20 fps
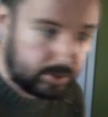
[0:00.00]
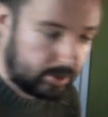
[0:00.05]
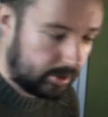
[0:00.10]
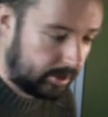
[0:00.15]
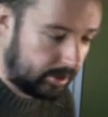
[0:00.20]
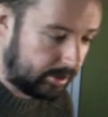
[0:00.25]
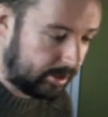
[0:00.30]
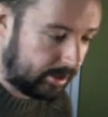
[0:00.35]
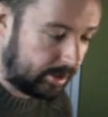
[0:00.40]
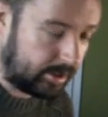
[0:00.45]

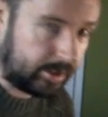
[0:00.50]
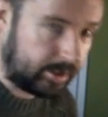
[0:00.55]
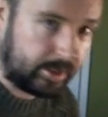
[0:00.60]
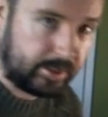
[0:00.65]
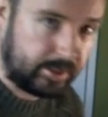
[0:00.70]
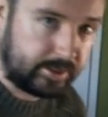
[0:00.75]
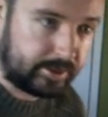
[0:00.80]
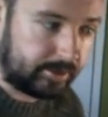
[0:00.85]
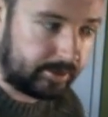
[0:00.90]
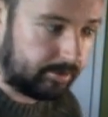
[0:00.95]
In that
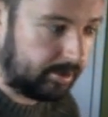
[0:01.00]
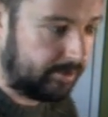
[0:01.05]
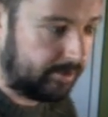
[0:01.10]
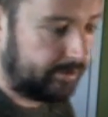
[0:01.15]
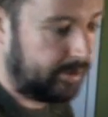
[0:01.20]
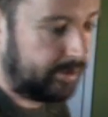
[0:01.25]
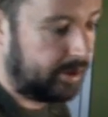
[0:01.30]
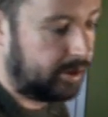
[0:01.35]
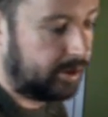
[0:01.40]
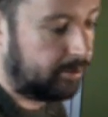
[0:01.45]
case, you want to
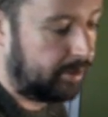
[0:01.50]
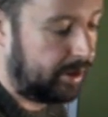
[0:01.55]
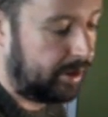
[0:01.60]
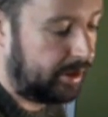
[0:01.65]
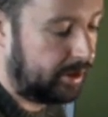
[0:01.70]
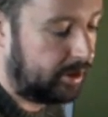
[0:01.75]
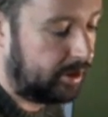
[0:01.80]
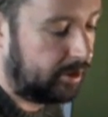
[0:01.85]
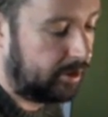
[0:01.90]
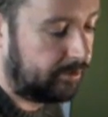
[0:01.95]
find a way
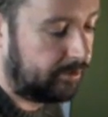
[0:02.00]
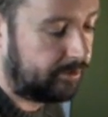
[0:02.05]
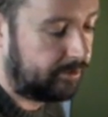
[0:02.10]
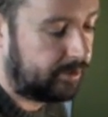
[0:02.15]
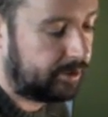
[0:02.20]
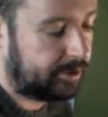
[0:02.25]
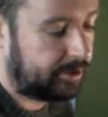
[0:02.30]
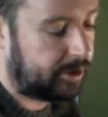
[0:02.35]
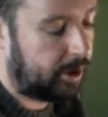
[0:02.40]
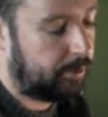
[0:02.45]
of
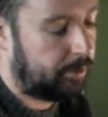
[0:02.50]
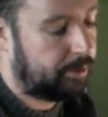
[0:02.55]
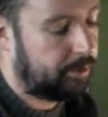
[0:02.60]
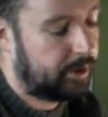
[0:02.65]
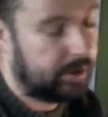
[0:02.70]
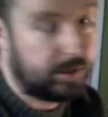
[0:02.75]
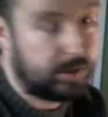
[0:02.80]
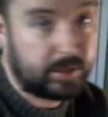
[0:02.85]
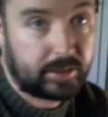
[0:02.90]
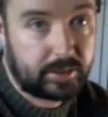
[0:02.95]

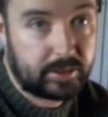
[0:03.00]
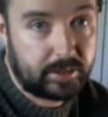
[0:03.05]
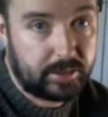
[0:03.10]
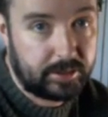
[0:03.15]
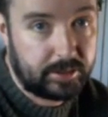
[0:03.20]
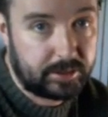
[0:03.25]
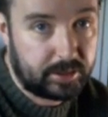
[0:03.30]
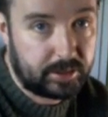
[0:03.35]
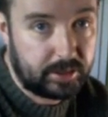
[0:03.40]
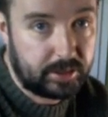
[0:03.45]
separating
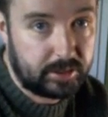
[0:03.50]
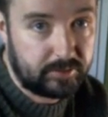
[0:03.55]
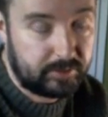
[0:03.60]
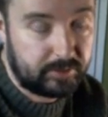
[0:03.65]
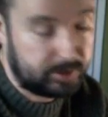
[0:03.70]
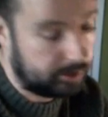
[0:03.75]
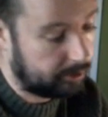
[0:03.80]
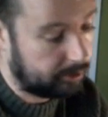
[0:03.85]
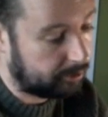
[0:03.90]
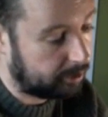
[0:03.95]
these
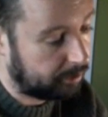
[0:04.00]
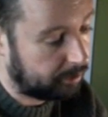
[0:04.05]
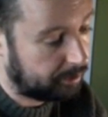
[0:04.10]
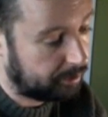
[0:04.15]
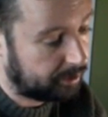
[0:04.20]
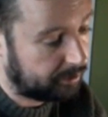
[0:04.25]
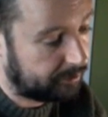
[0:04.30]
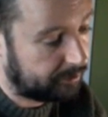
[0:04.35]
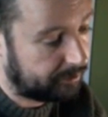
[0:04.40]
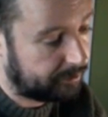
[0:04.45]
individual groups
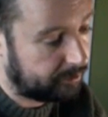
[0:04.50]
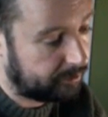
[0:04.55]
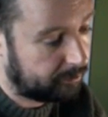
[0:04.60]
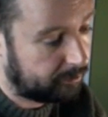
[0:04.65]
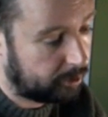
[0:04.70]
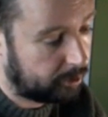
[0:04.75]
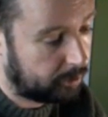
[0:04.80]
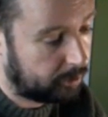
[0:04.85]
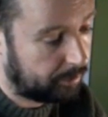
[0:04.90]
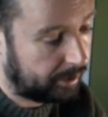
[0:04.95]
of
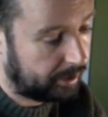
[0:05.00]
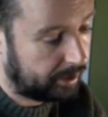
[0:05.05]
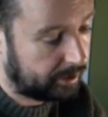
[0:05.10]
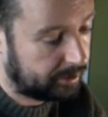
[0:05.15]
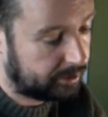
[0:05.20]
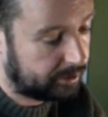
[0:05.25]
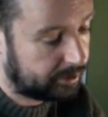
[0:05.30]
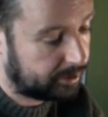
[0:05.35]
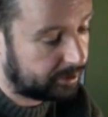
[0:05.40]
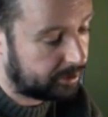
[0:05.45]
warp
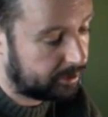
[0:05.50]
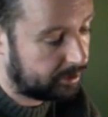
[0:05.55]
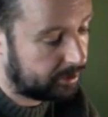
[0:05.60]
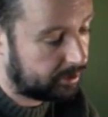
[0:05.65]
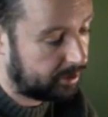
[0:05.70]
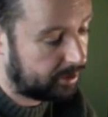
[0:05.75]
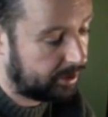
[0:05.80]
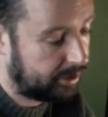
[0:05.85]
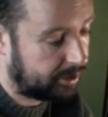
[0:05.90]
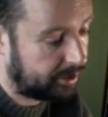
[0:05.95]
ends,
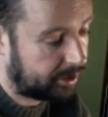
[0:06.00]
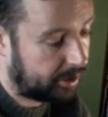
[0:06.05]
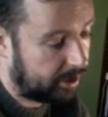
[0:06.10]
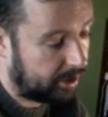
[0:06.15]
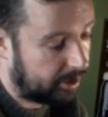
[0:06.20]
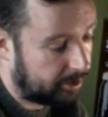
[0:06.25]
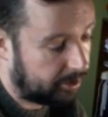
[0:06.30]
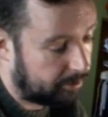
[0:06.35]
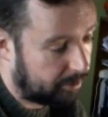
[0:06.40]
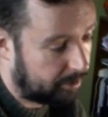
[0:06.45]
each
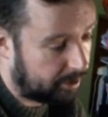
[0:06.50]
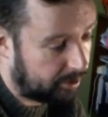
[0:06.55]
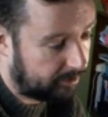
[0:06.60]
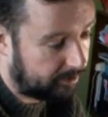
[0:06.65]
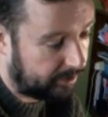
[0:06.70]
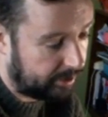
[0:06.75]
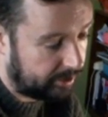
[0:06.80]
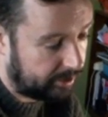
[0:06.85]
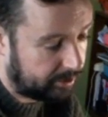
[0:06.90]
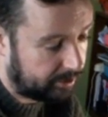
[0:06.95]
card's worth of
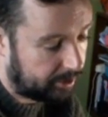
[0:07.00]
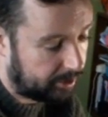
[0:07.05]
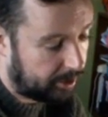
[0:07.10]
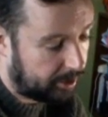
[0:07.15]
ends.